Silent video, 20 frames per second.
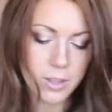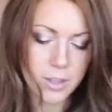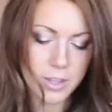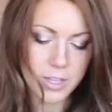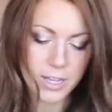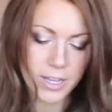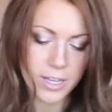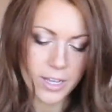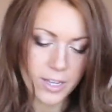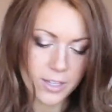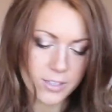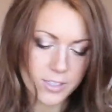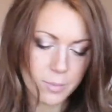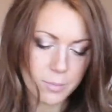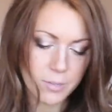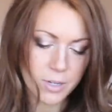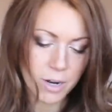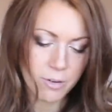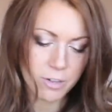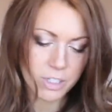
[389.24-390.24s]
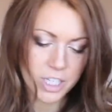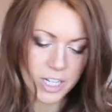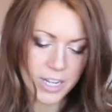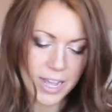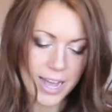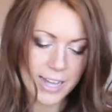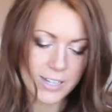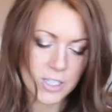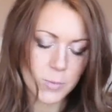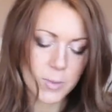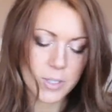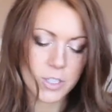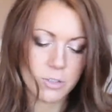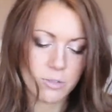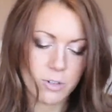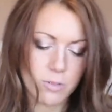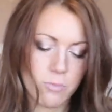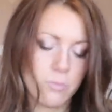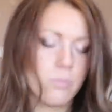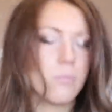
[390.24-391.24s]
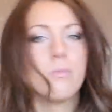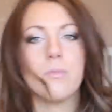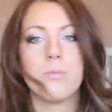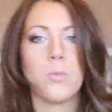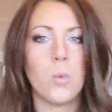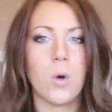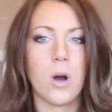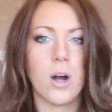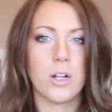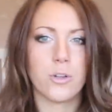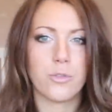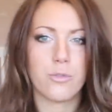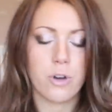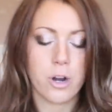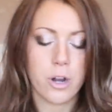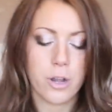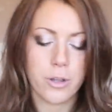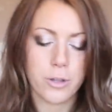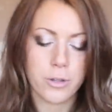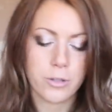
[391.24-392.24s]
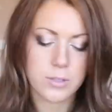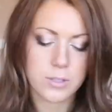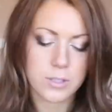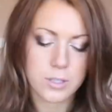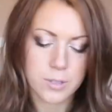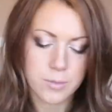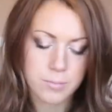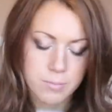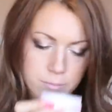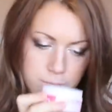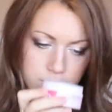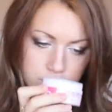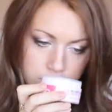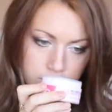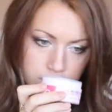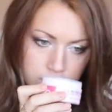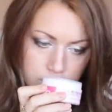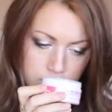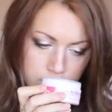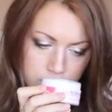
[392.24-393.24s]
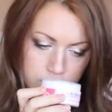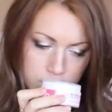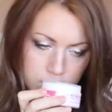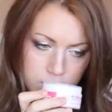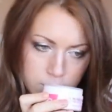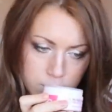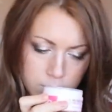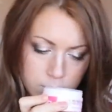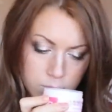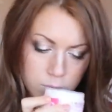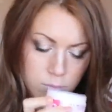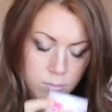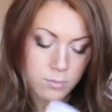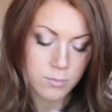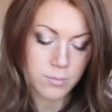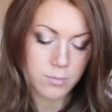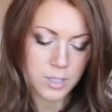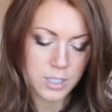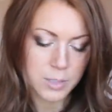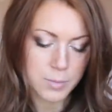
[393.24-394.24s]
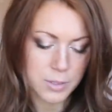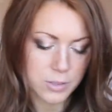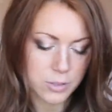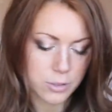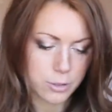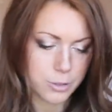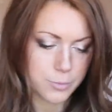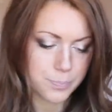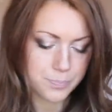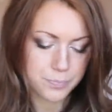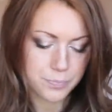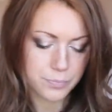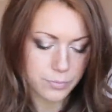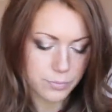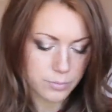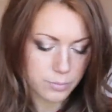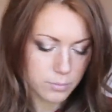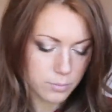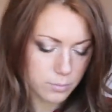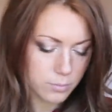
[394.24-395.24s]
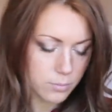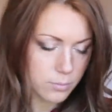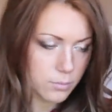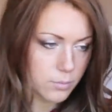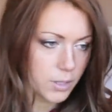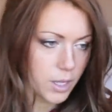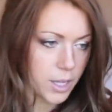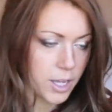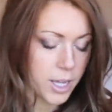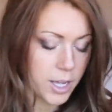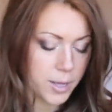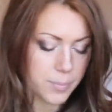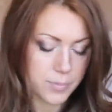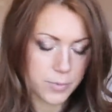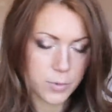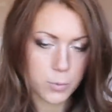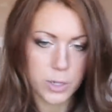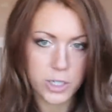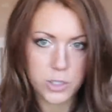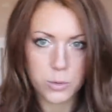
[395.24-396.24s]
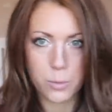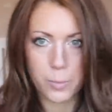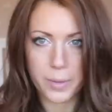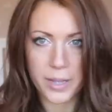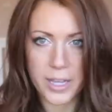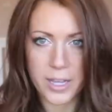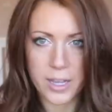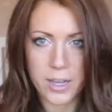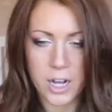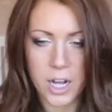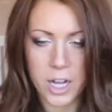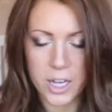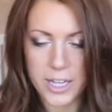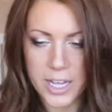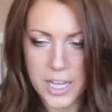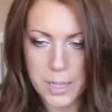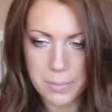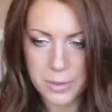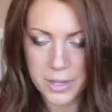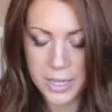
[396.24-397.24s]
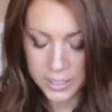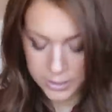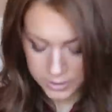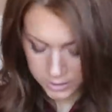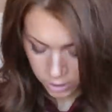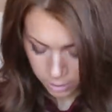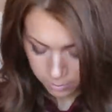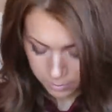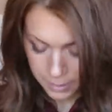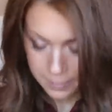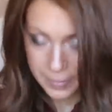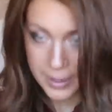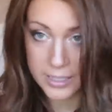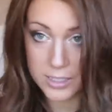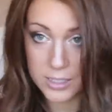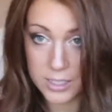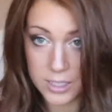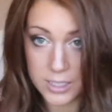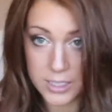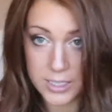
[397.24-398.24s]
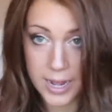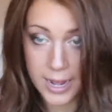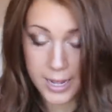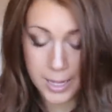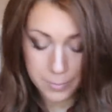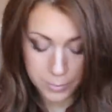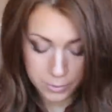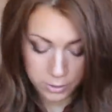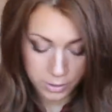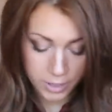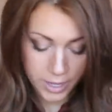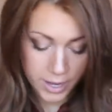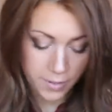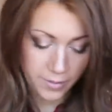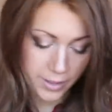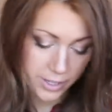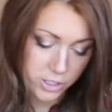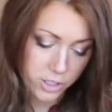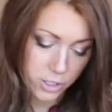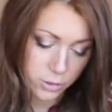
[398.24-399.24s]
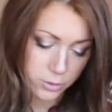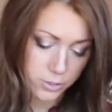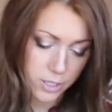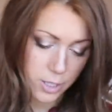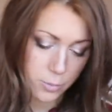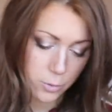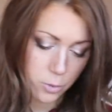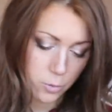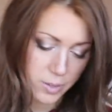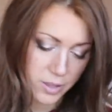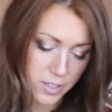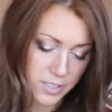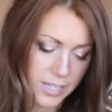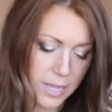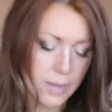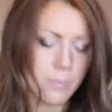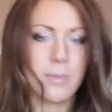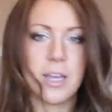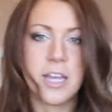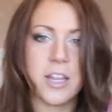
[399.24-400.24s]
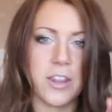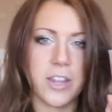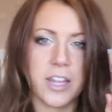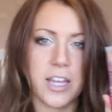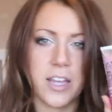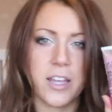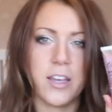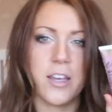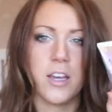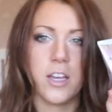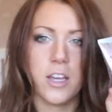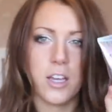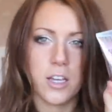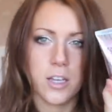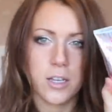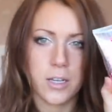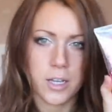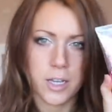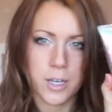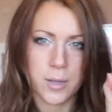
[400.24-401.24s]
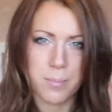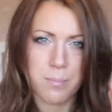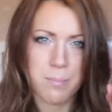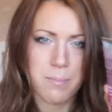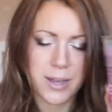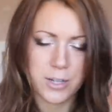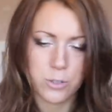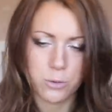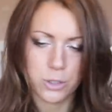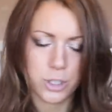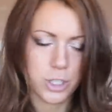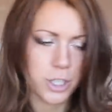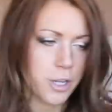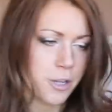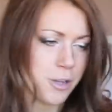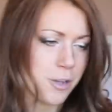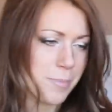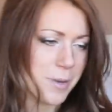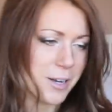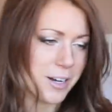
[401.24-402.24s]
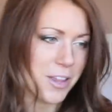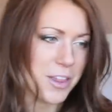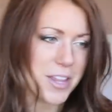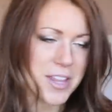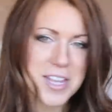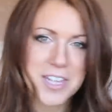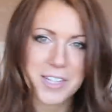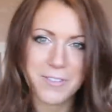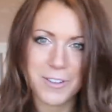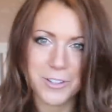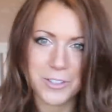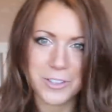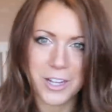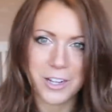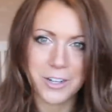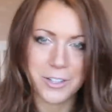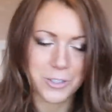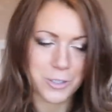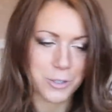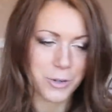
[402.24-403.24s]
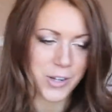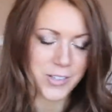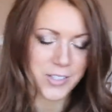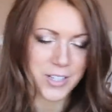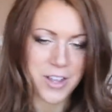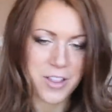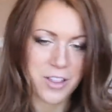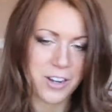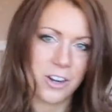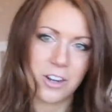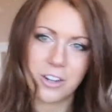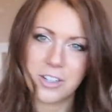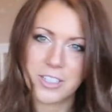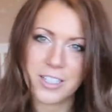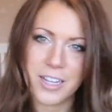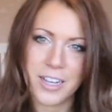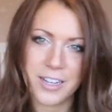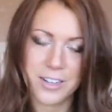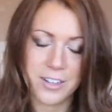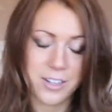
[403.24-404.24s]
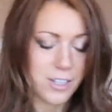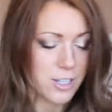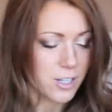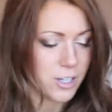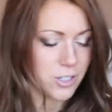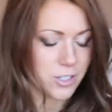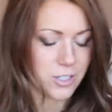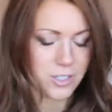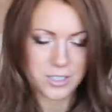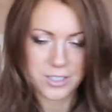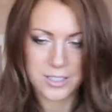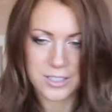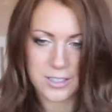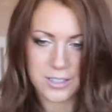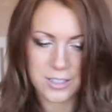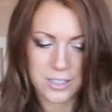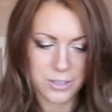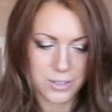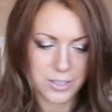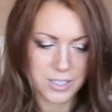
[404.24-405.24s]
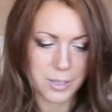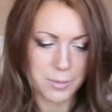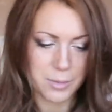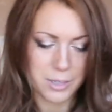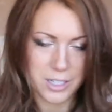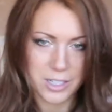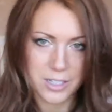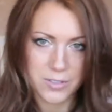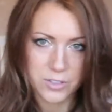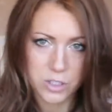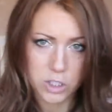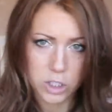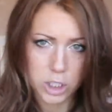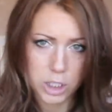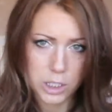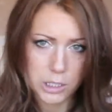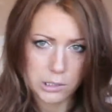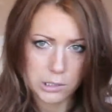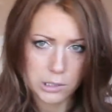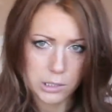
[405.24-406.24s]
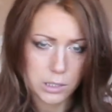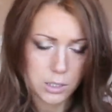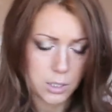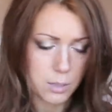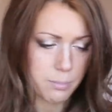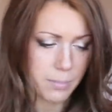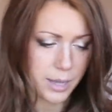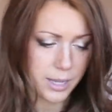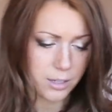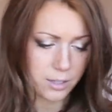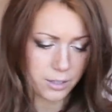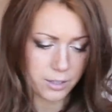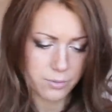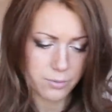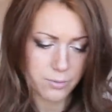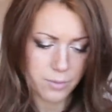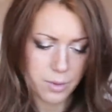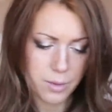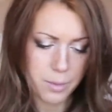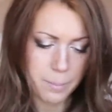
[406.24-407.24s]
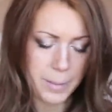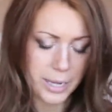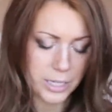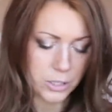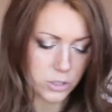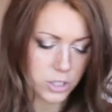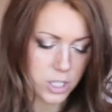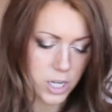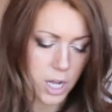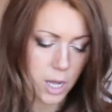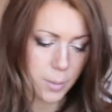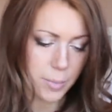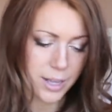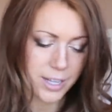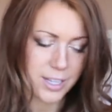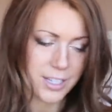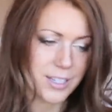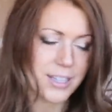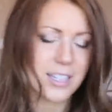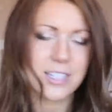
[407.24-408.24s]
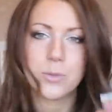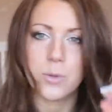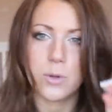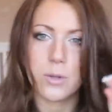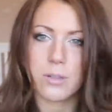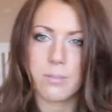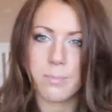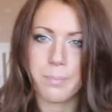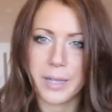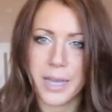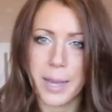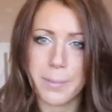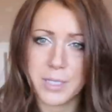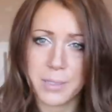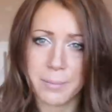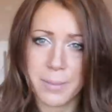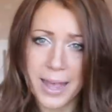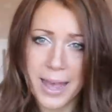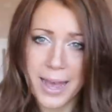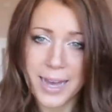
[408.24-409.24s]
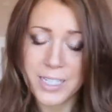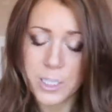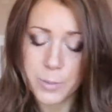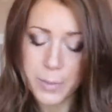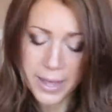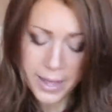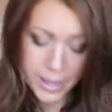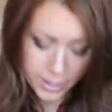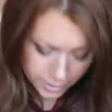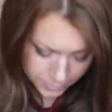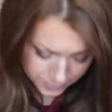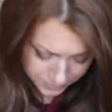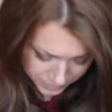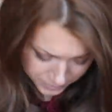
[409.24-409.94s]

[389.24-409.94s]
the some nourishing hand butter and wild rose. Mm, that smells good um, which will be, I'll keep this on my bedside table and then she also bought me the same in the um, metal tube and I think these feel so luxurious. I know that L'Occitane do, this, do a similar metal, metal tub and this will be kept in my handbag.